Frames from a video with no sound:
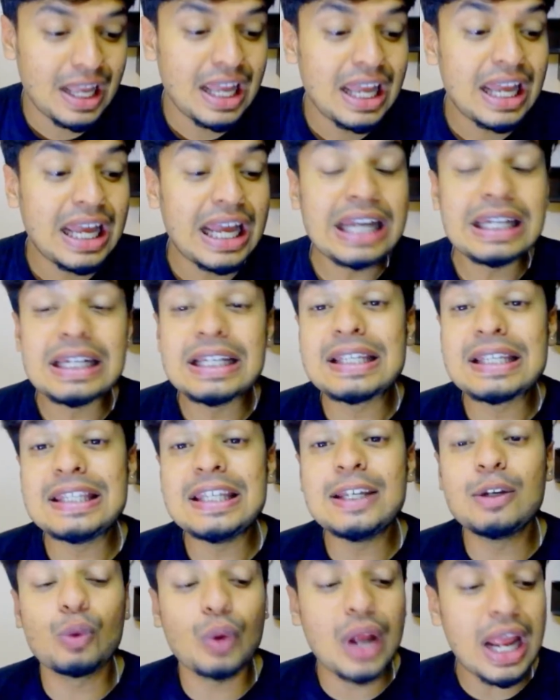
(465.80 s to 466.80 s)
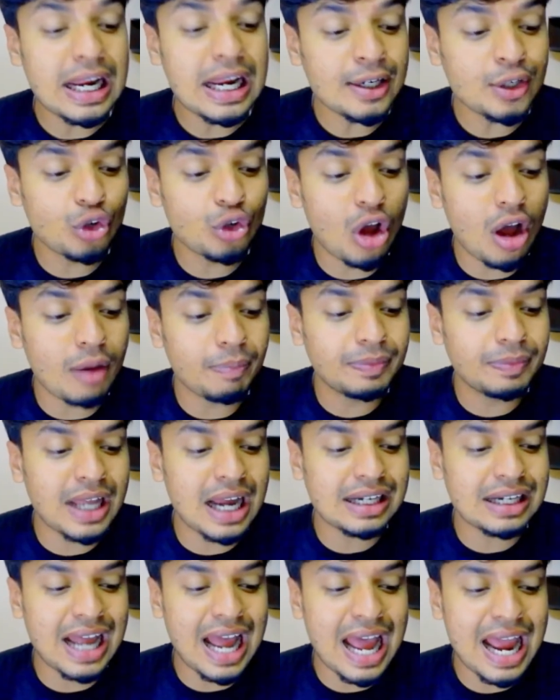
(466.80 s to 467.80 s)
It is the raindrop
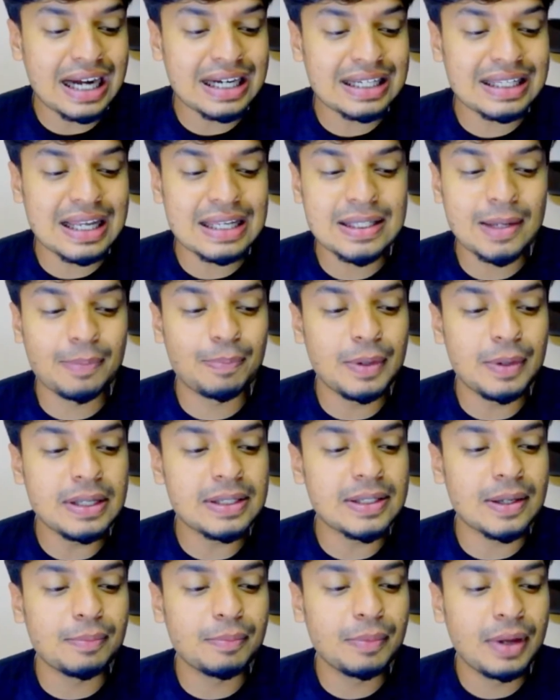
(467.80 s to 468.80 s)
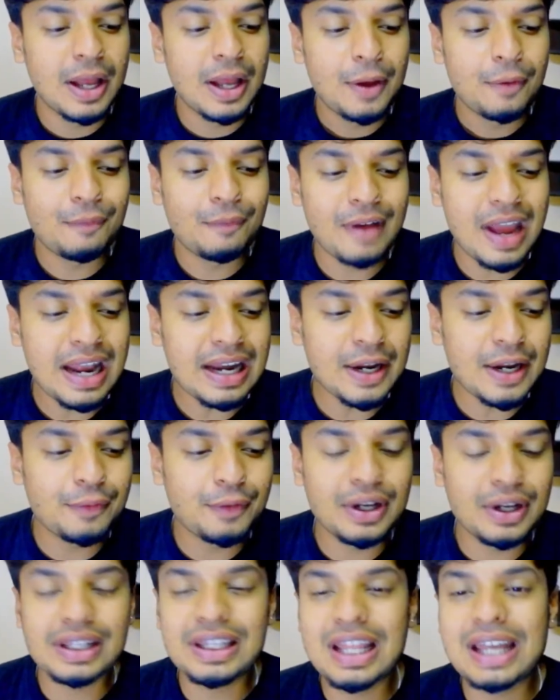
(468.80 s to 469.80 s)
that acts as a prism
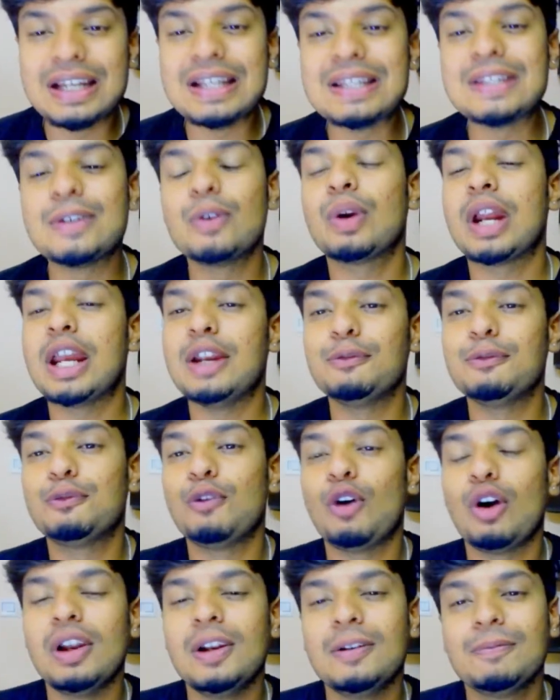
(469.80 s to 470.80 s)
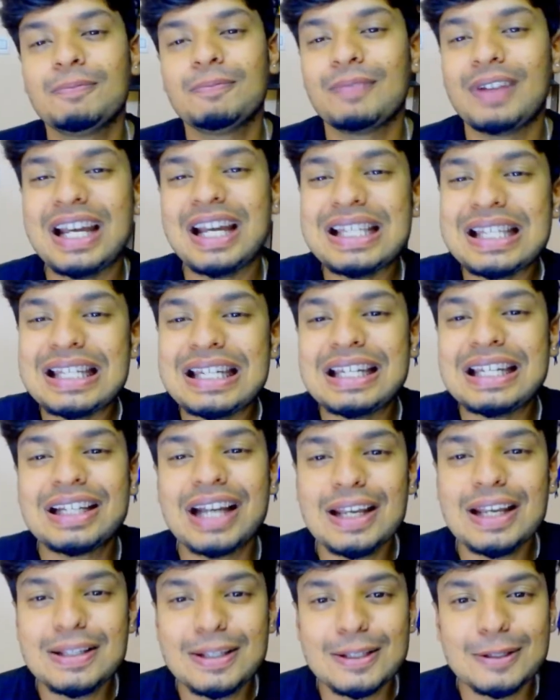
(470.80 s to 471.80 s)
whenever there is a rainfall. Isn't it,
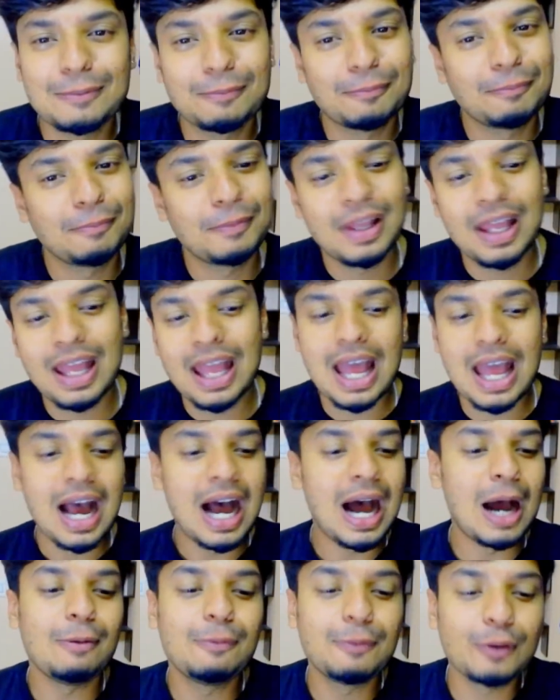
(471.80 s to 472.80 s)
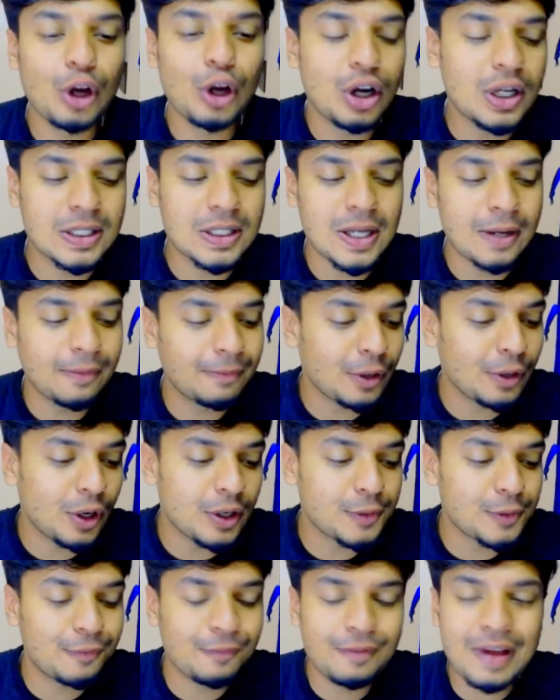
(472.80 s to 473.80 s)
guys? Of course, of
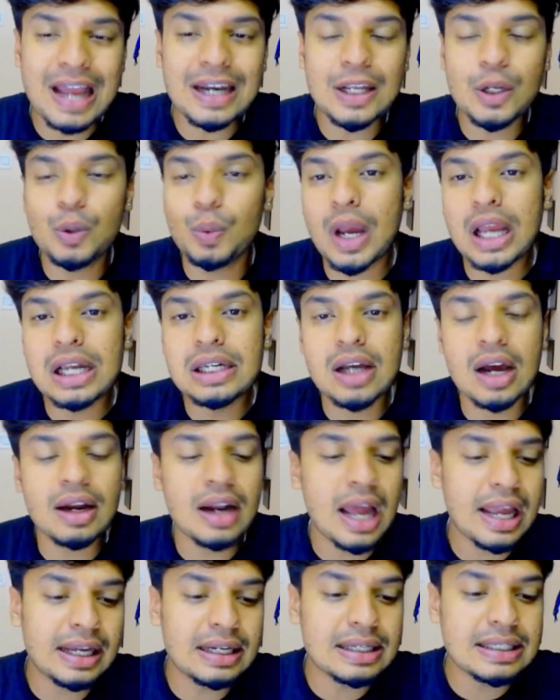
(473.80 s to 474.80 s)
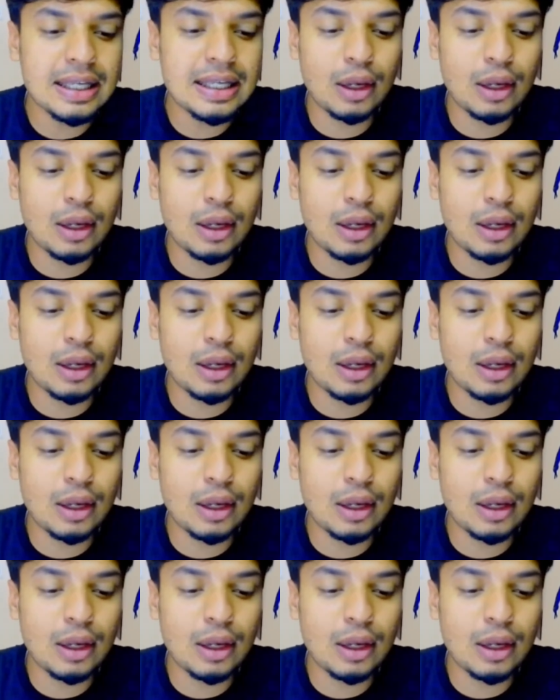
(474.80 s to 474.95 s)
course. Very well done. I can see a